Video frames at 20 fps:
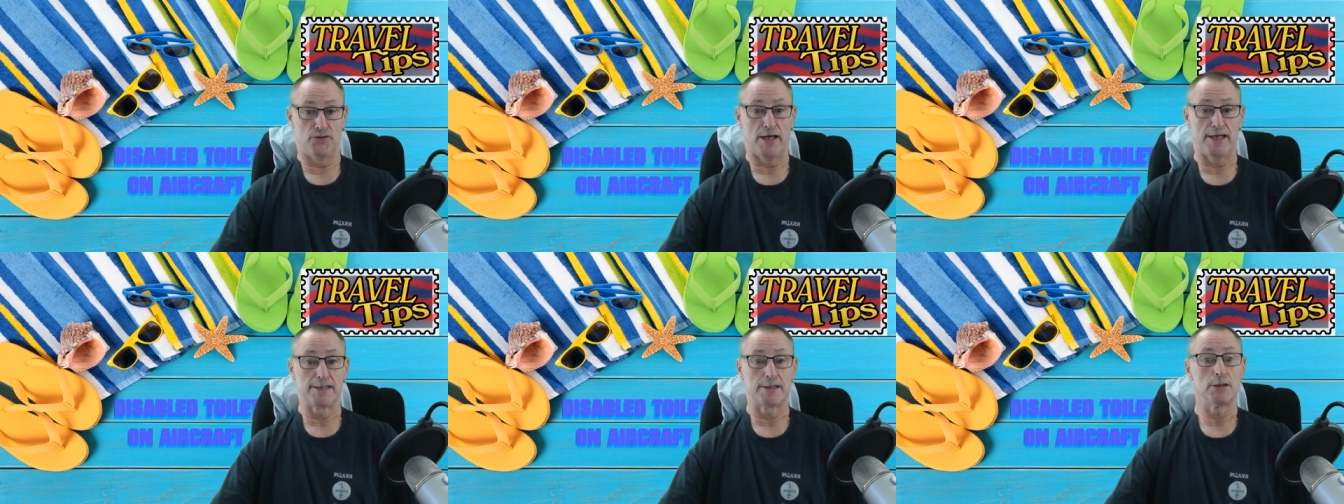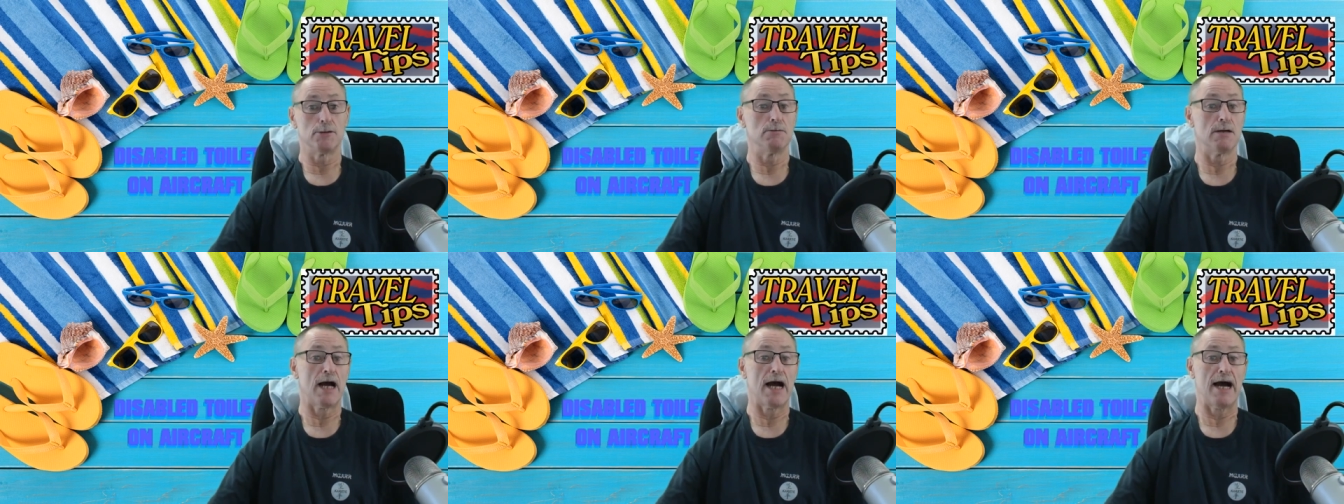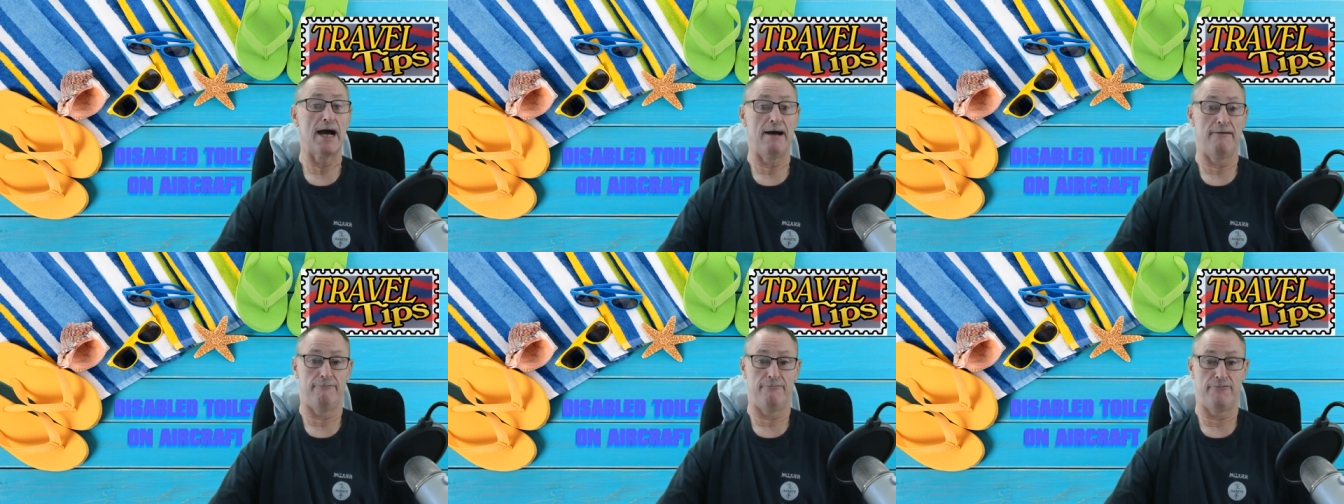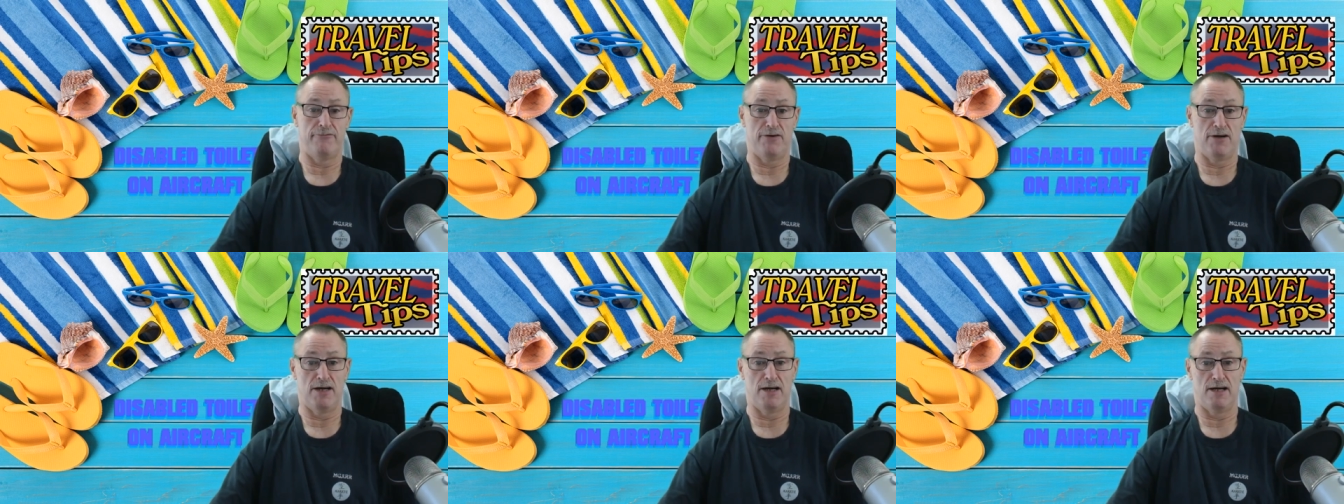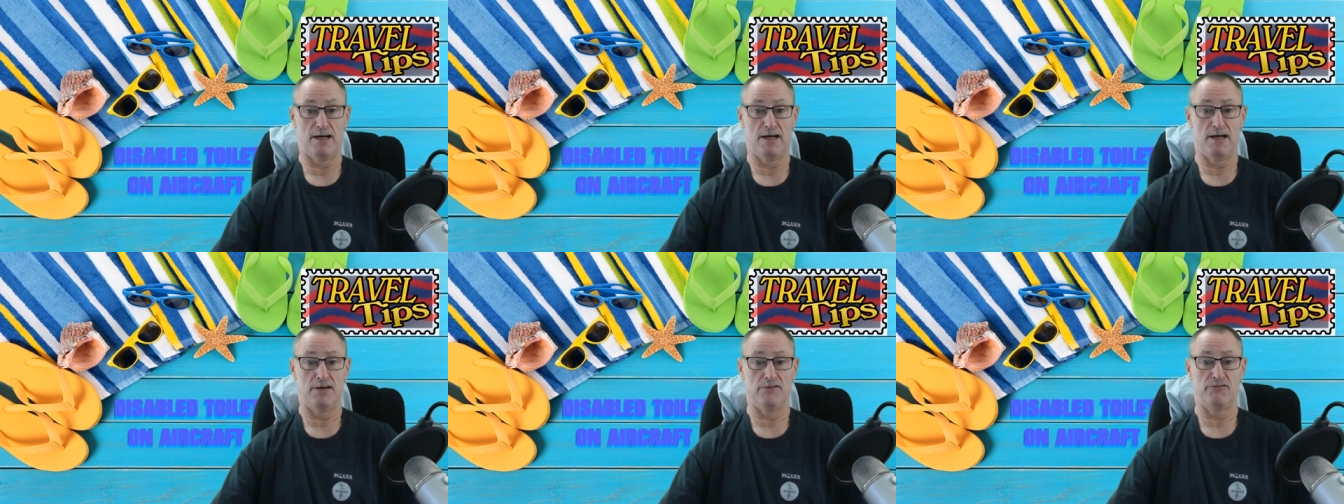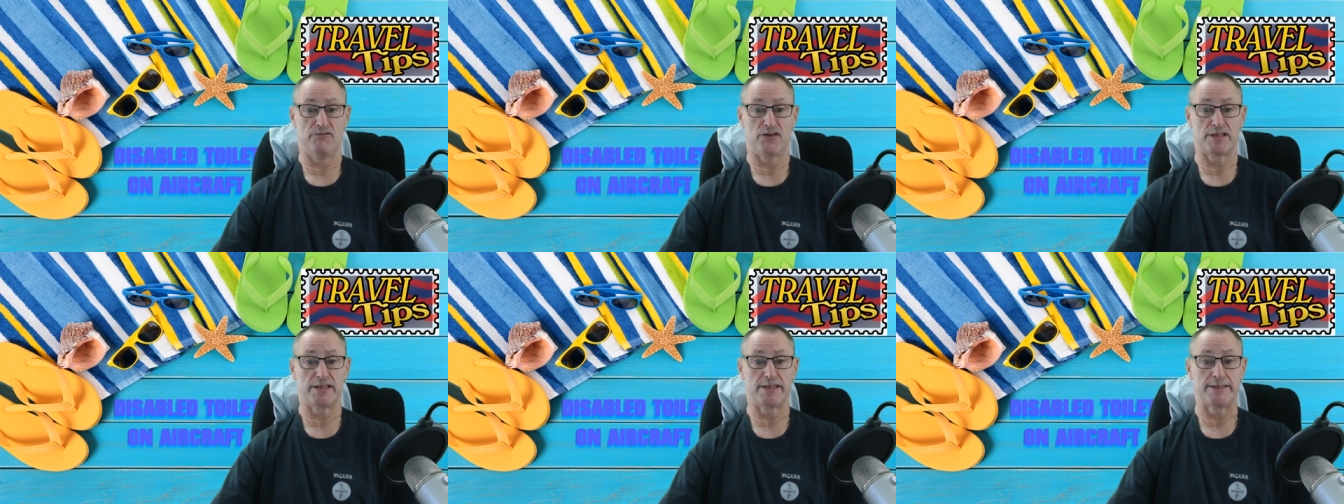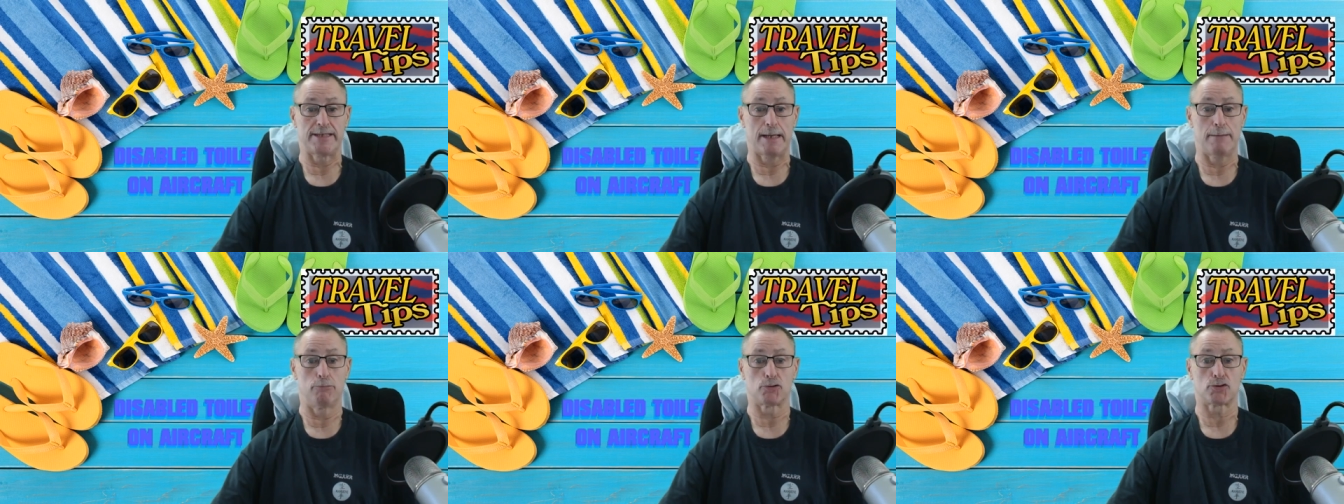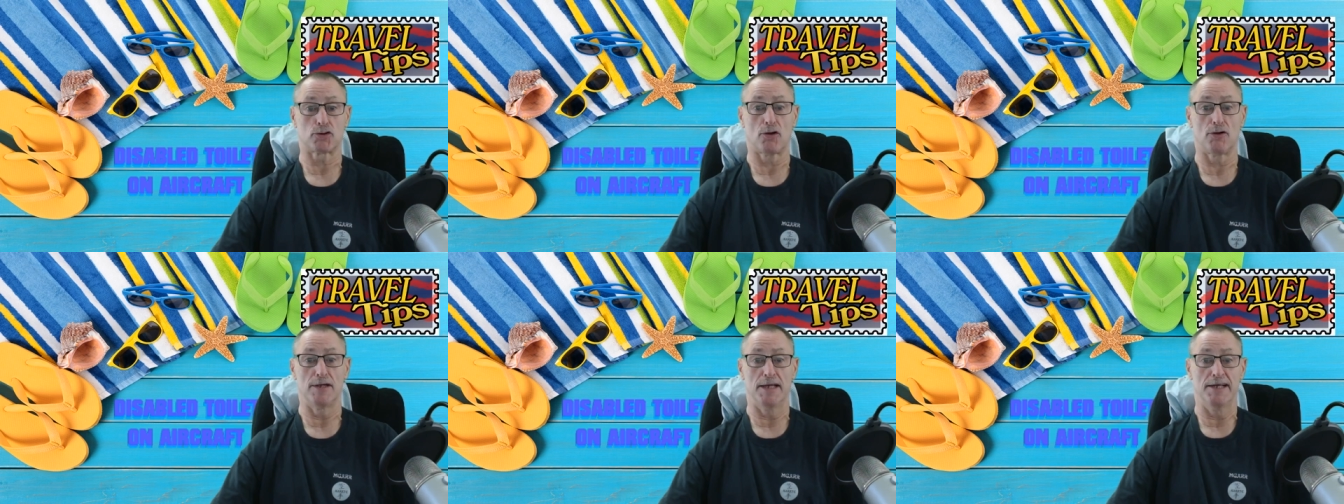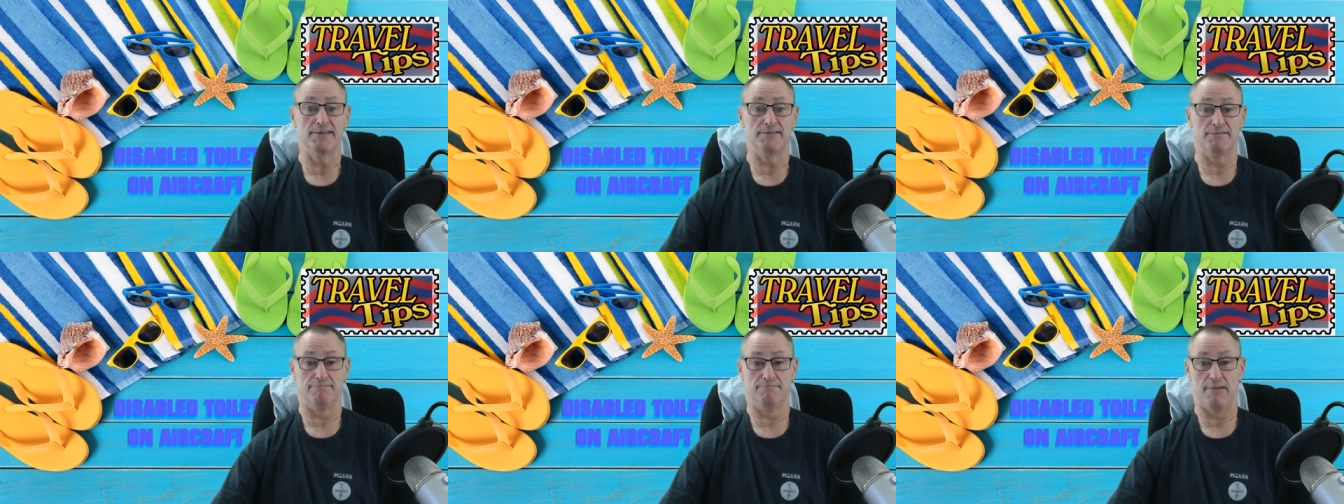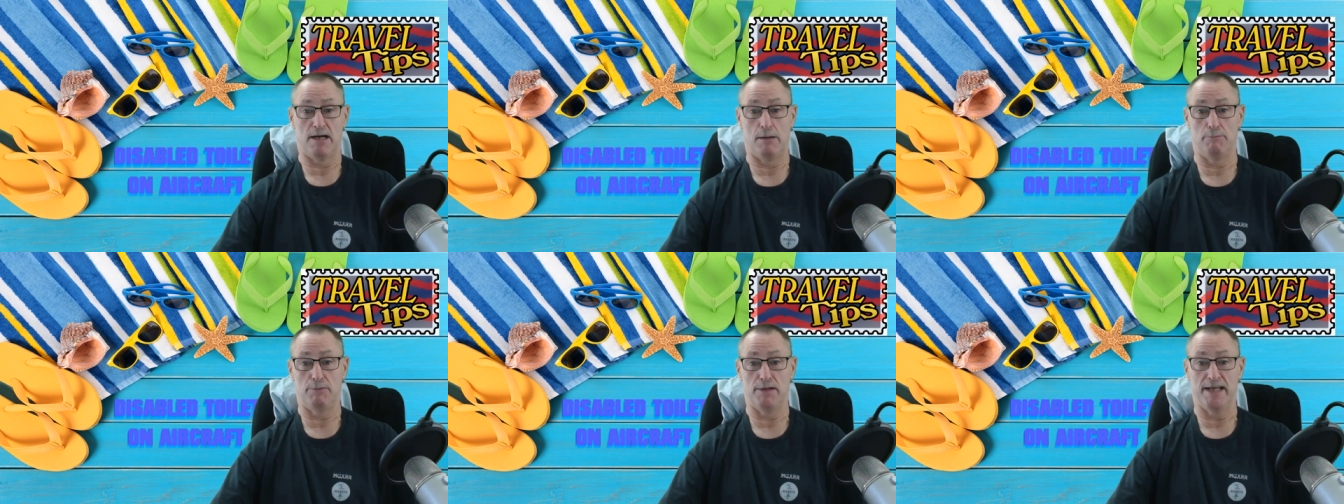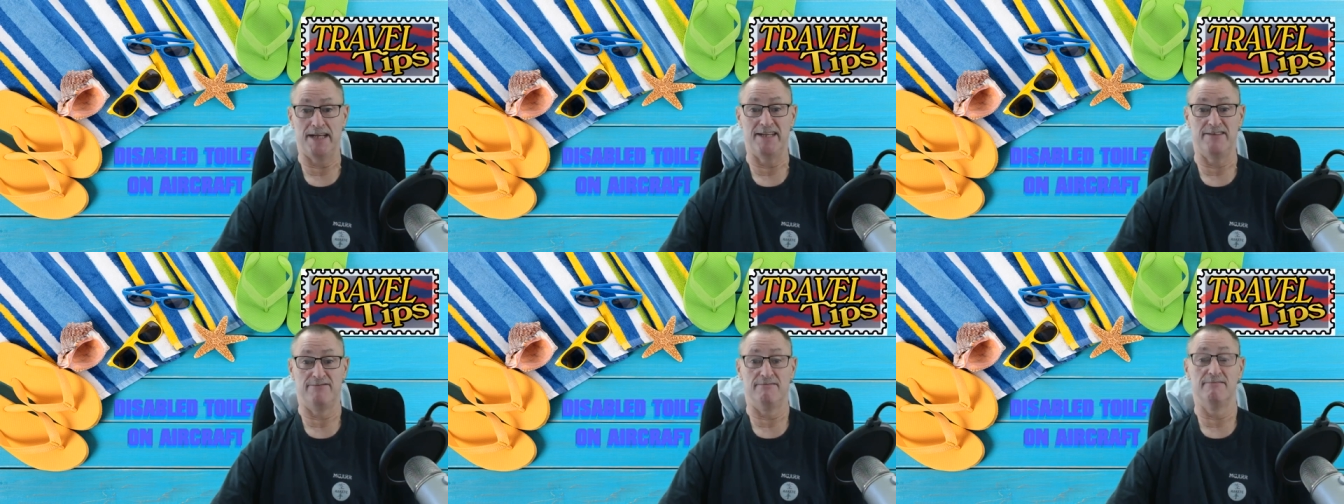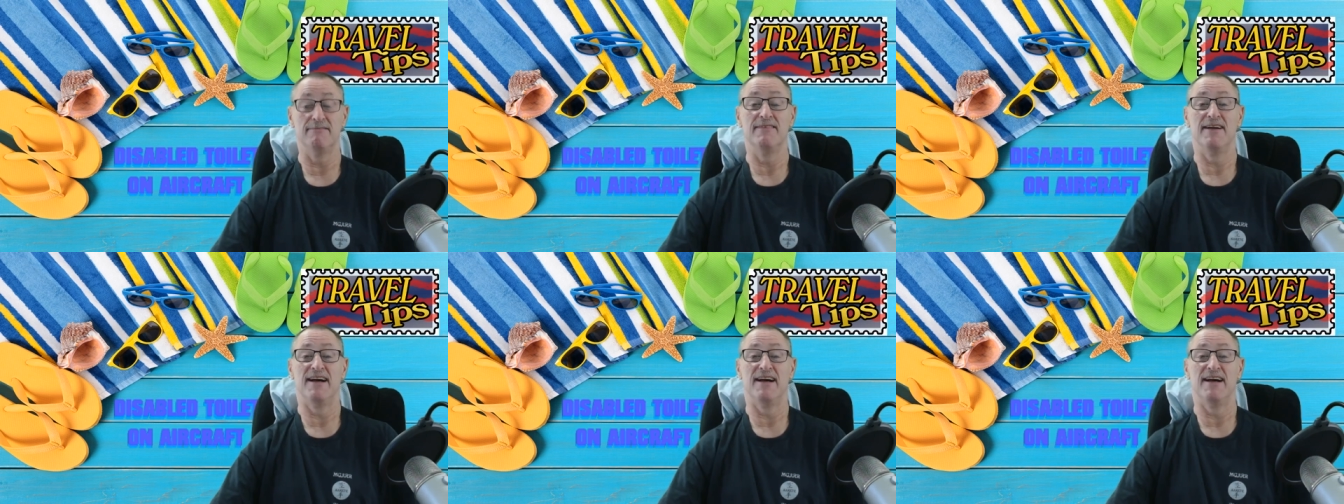they do have the disabled toilet, I believe.